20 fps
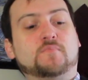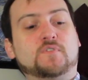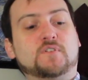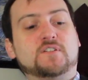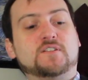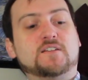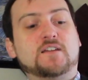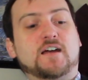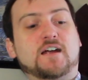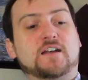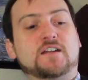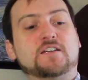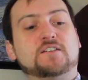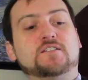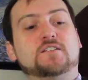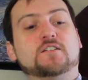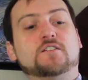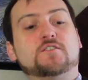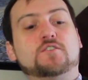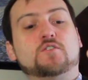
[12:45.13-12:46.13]
It's not
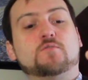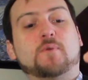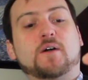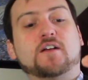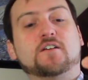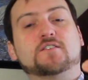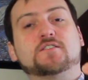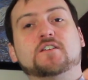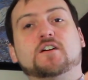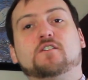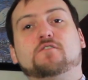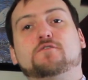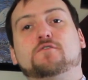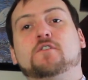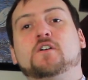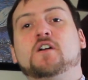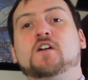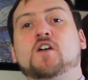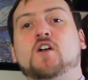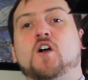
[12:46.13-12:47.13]
easy to do by
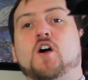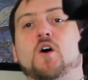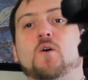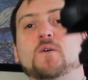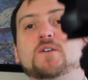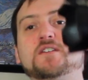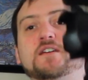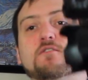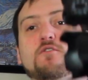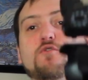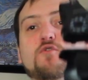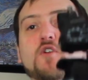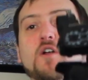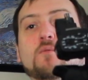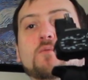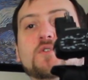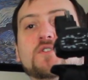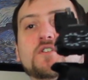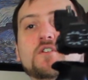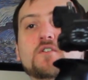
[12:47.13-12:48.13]
yourself. Always have a
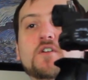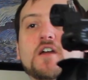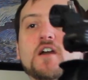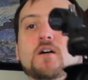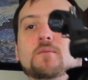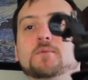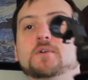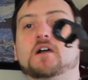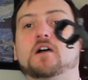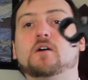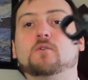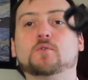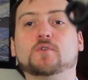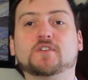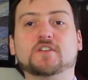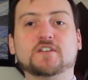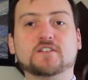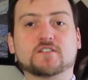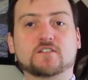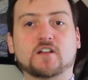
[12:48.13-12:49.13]
friend with you to help you out
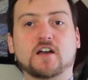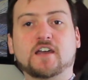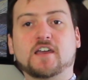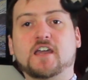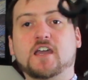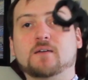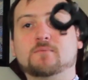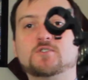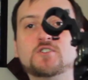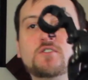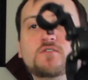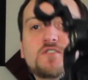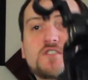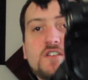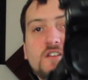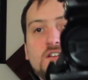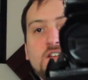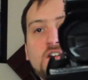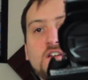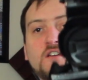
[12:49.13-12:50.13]
with these Glidecam
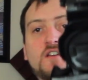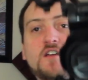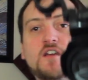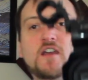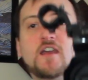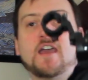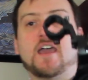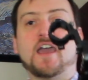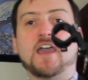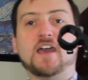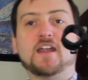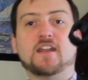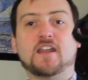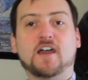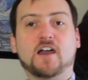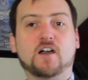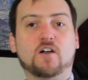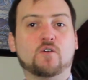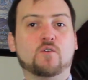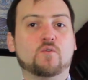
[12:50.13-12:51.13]
shoots. And
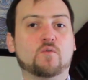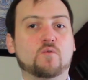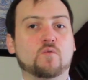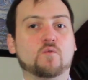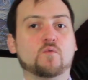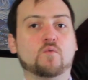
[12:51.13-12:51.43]
now